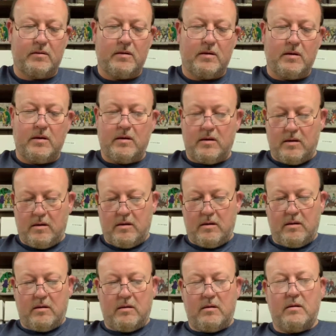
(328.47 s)

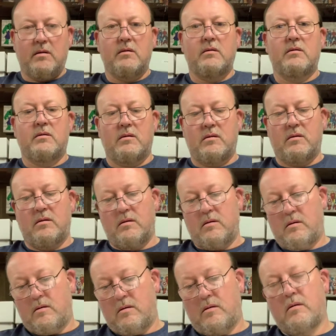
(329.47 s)

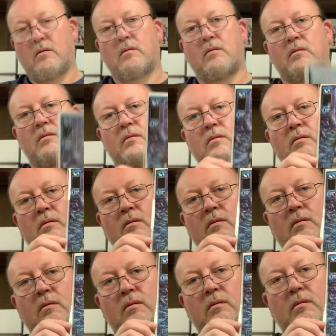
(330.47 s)

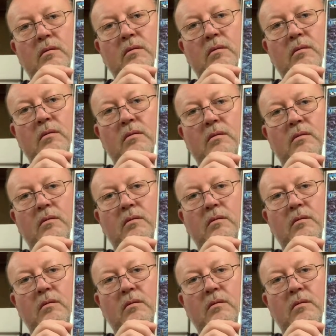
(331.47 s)
[no speech]